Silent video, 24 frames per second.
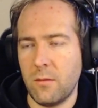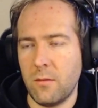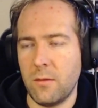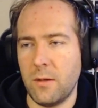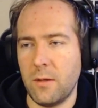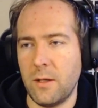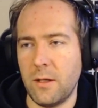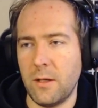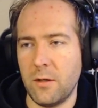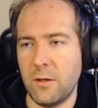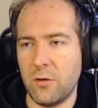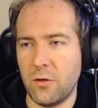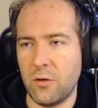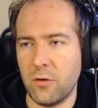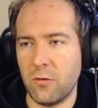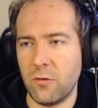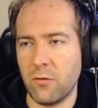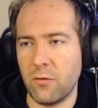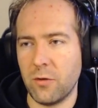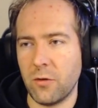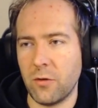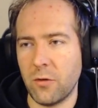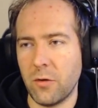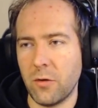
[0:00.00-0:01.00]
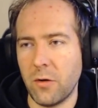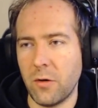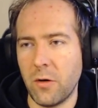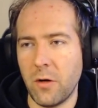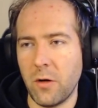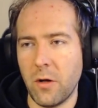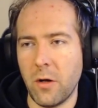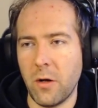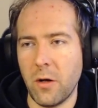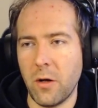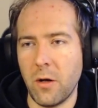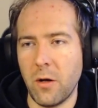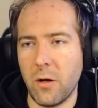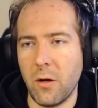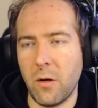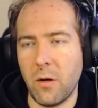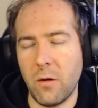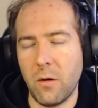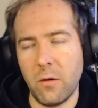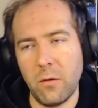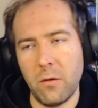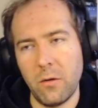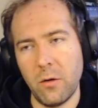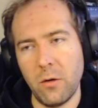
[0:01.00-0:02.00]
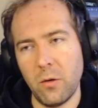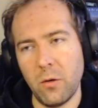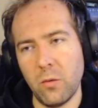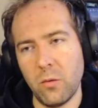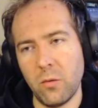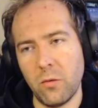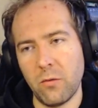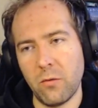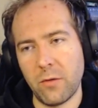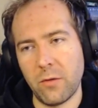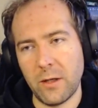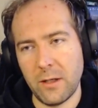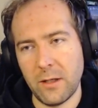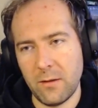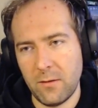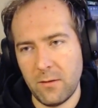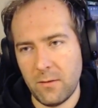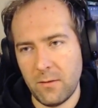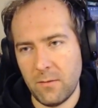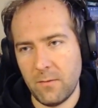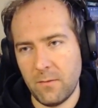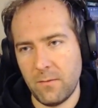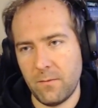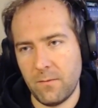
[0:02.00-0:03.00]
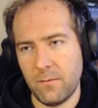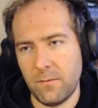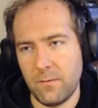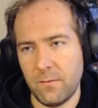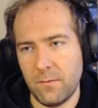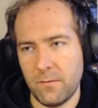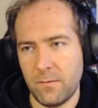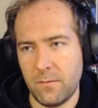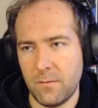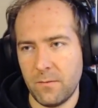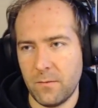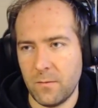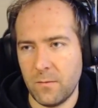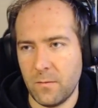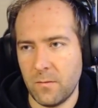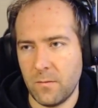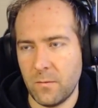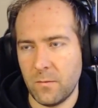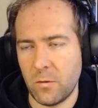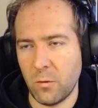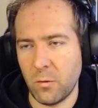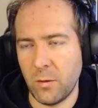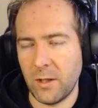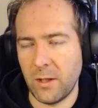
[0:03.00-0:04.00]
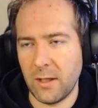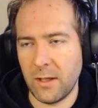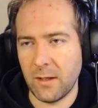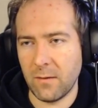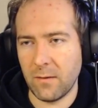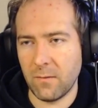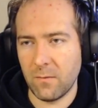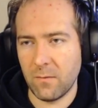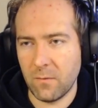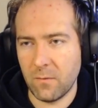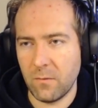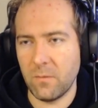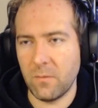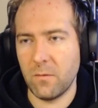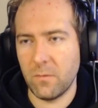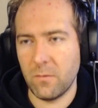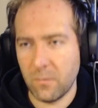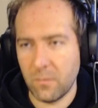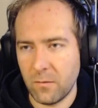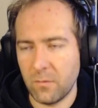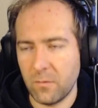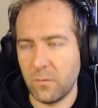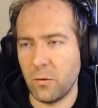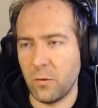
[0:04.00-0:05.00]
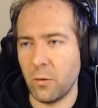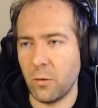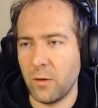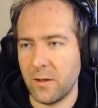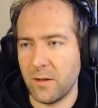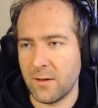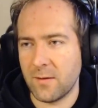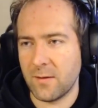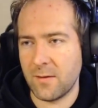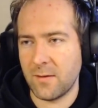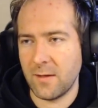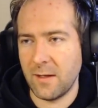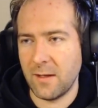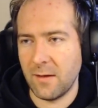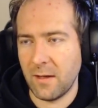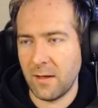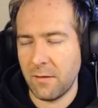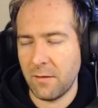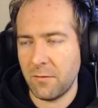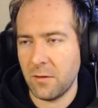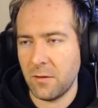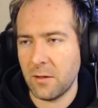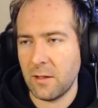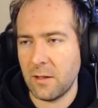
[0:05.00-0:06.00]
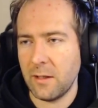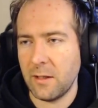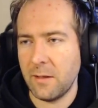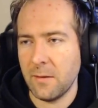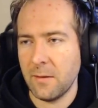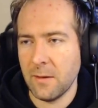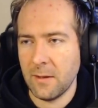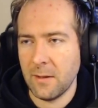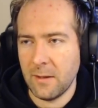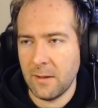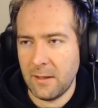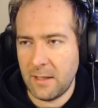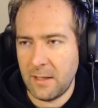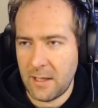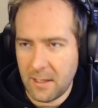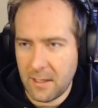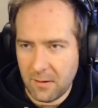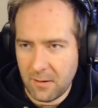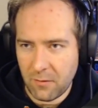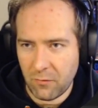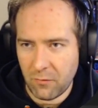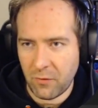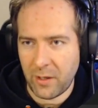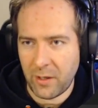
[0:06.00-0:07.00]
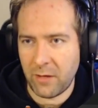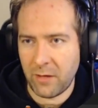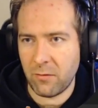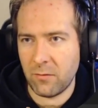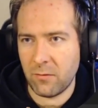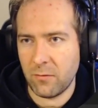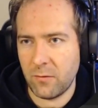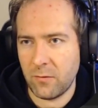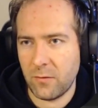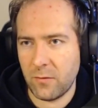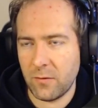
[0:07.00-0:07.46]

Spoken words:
and it should return a new grid, so we can do this indefinitely. And a round